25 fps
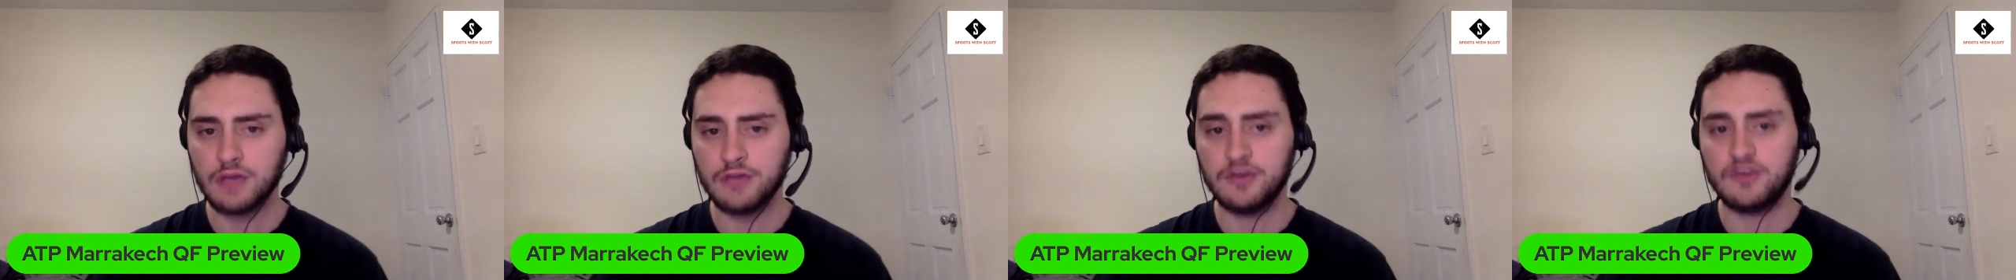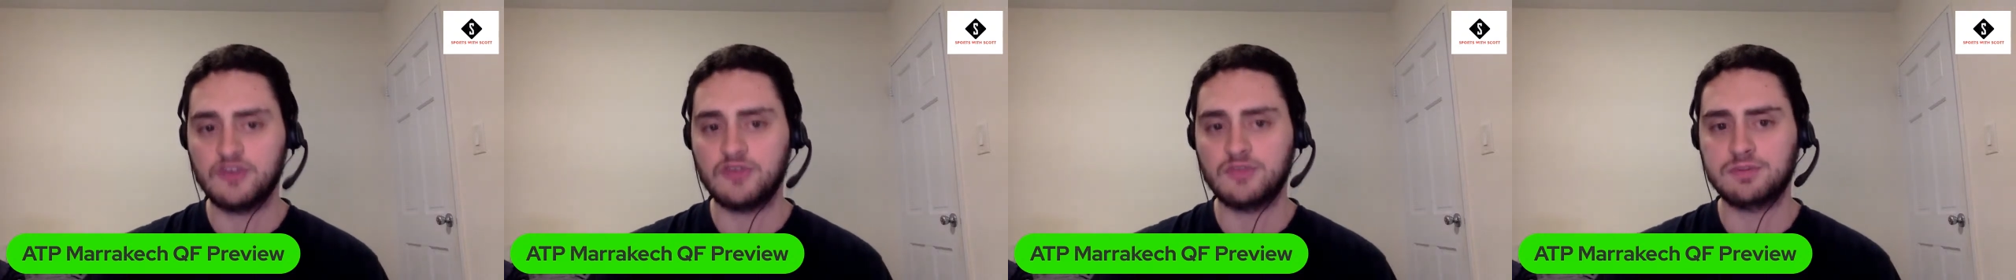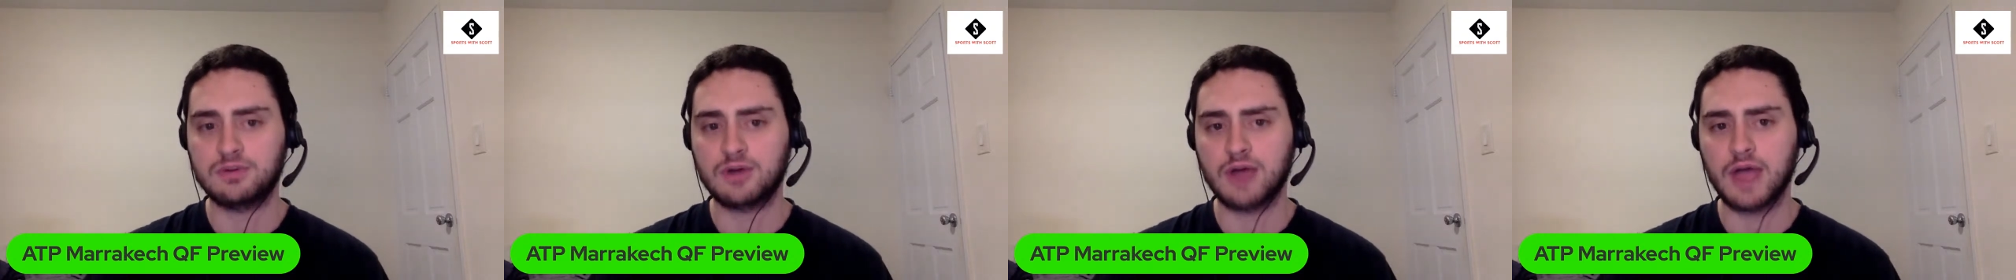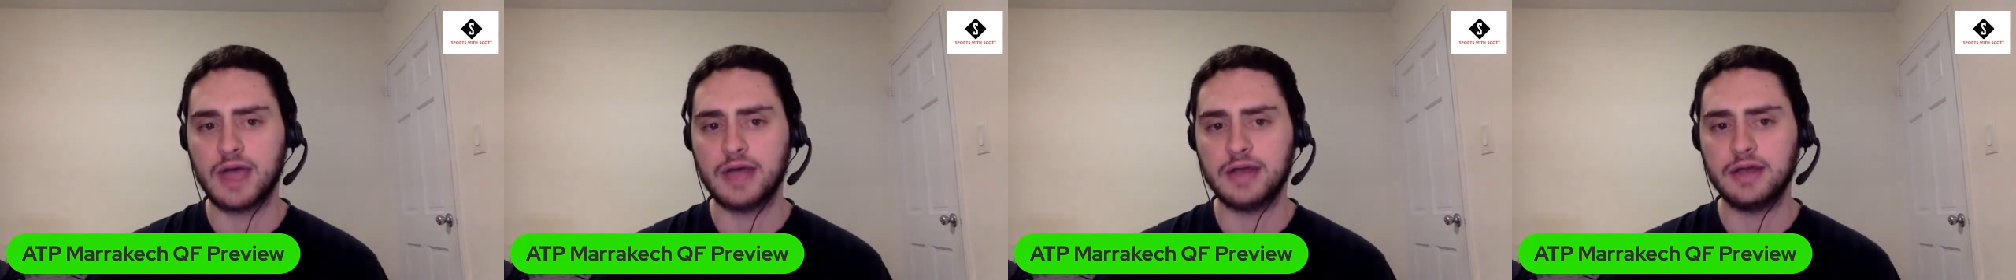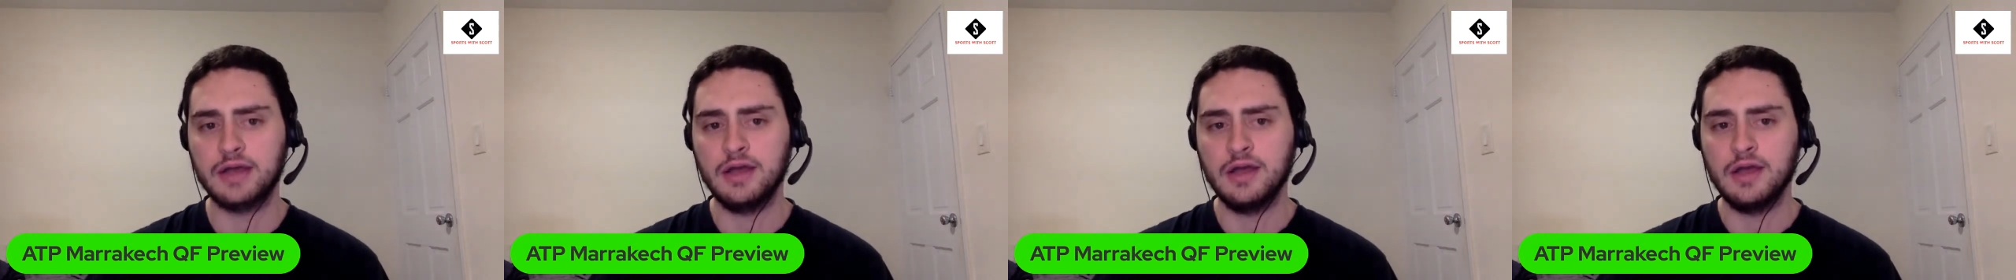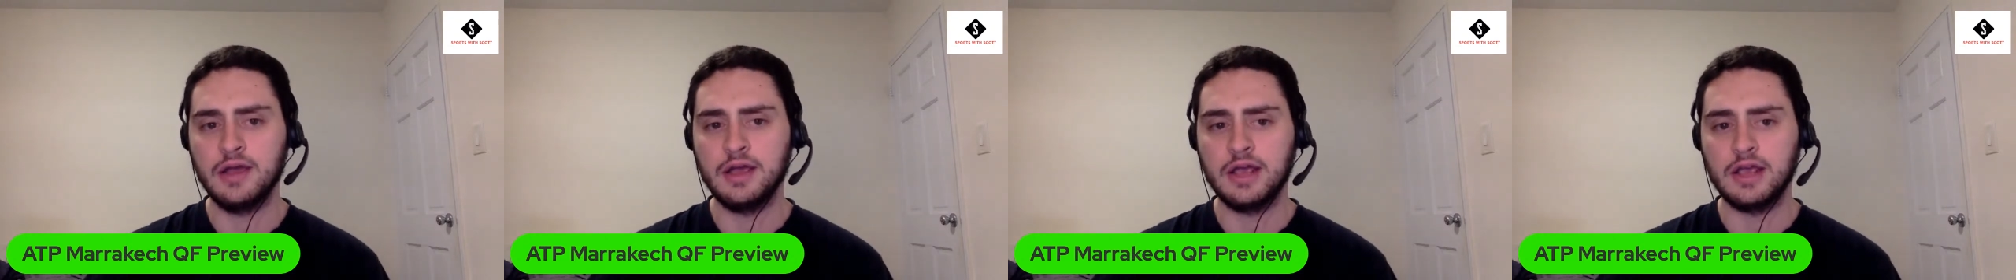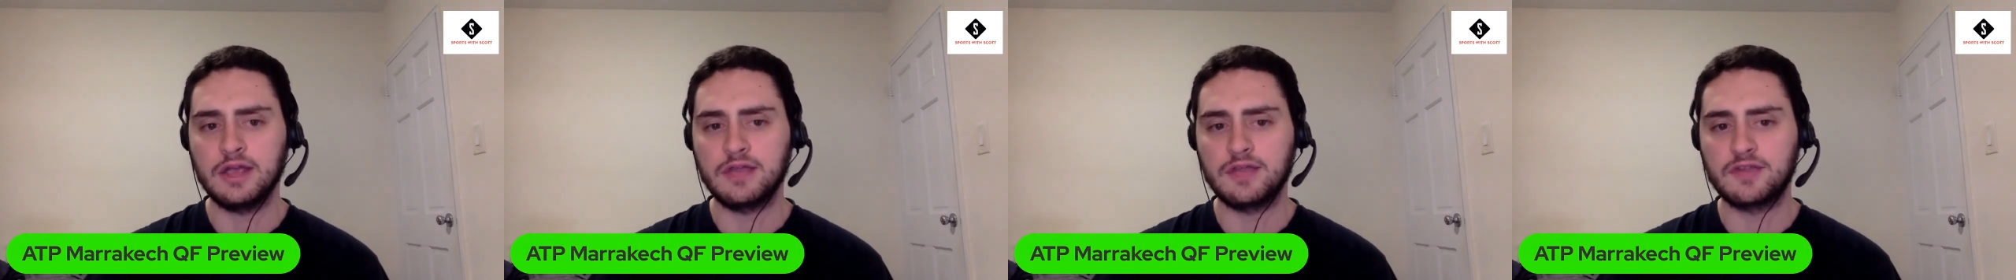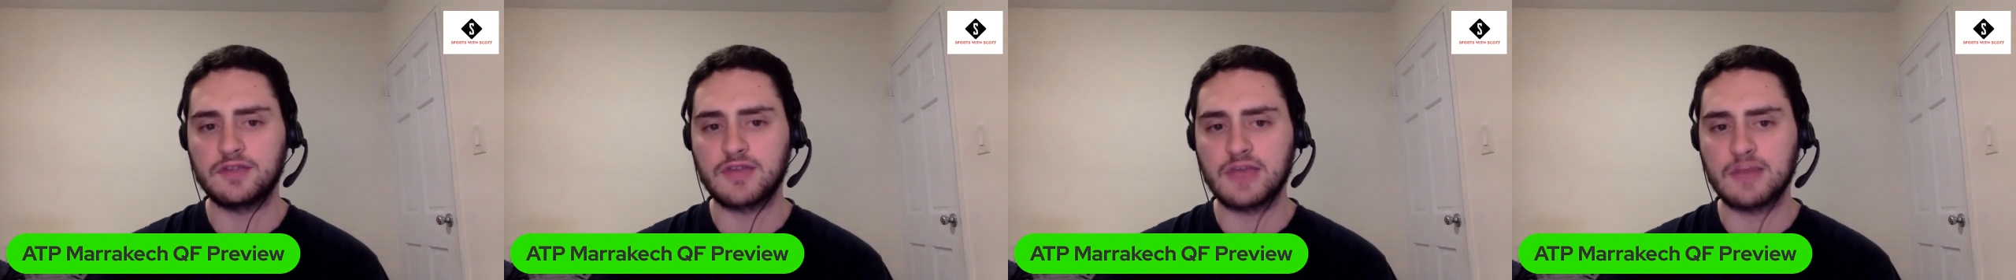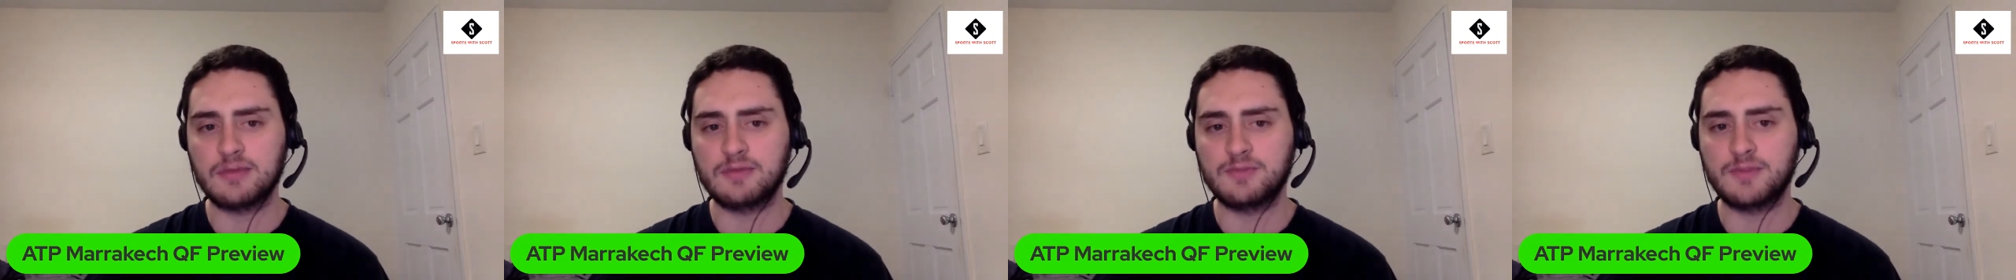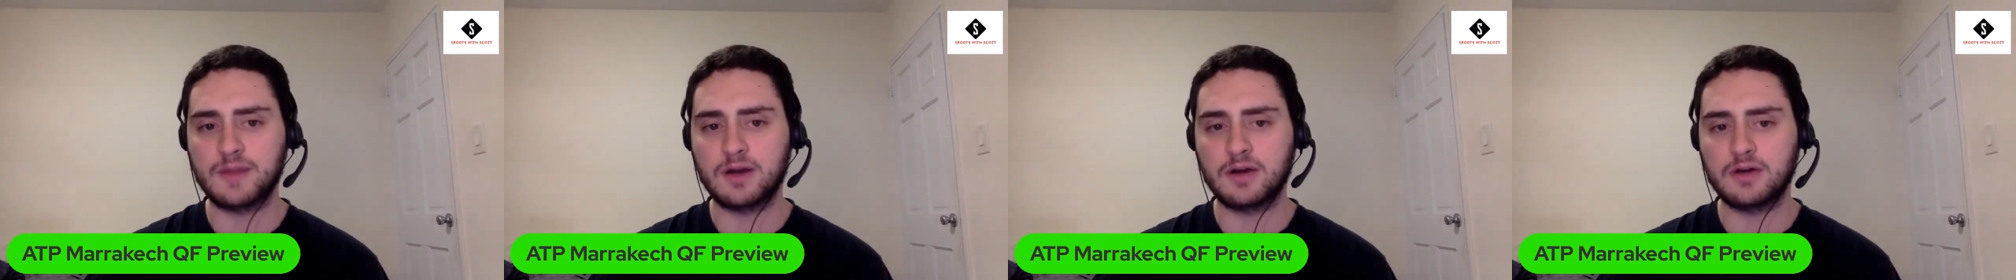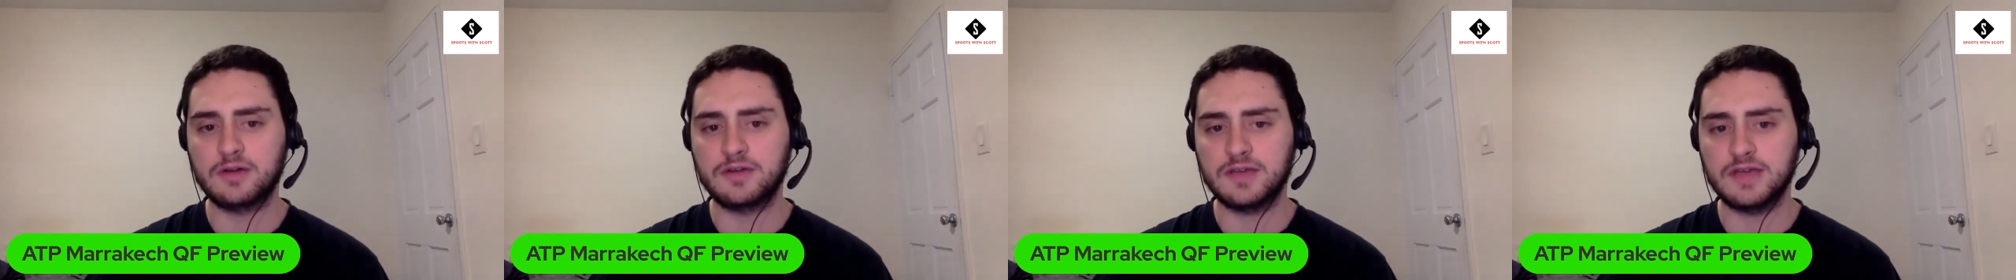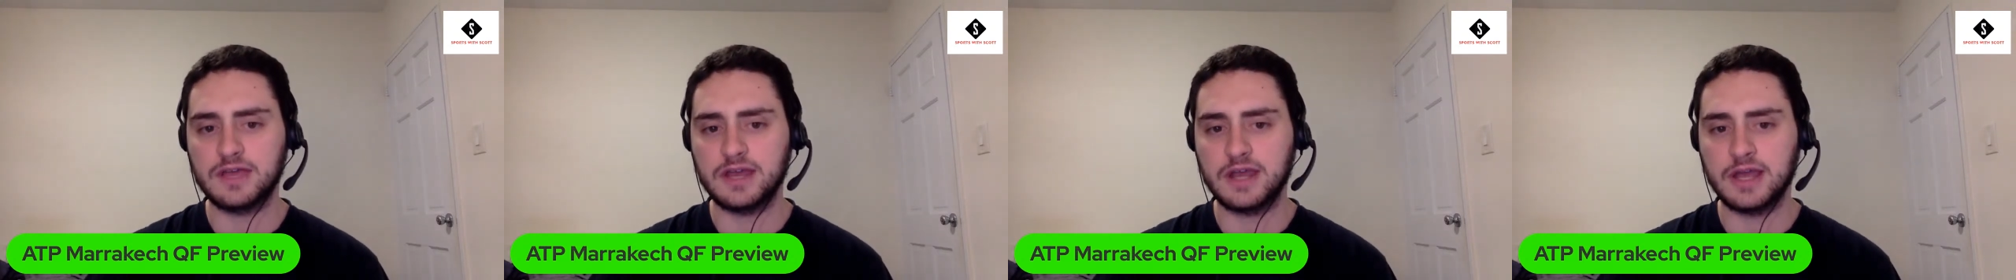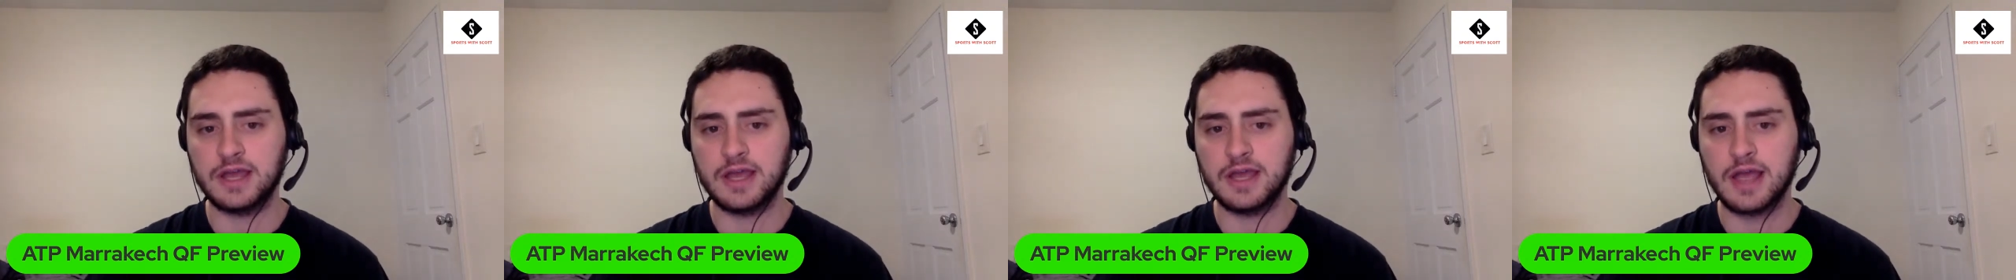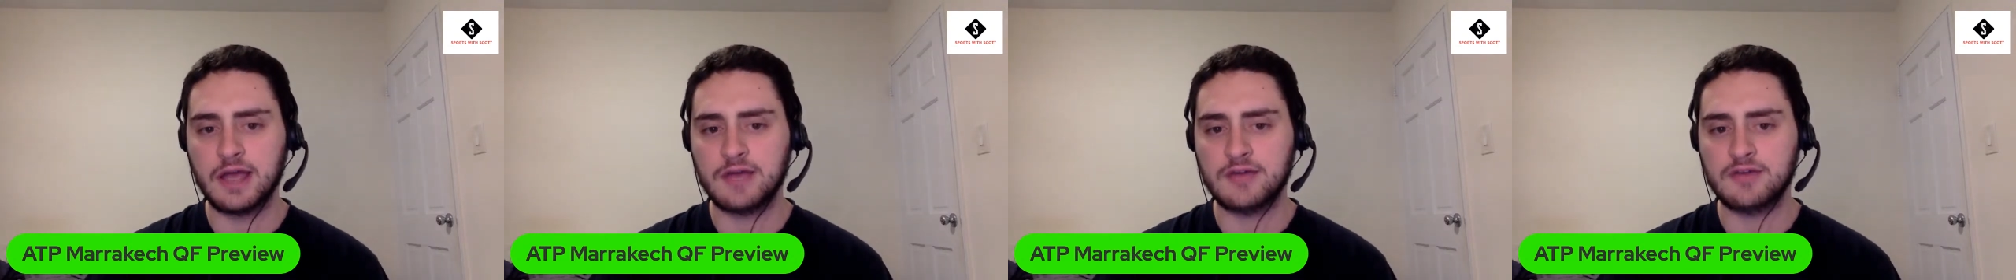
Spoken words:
The spread is the same as Berrettini,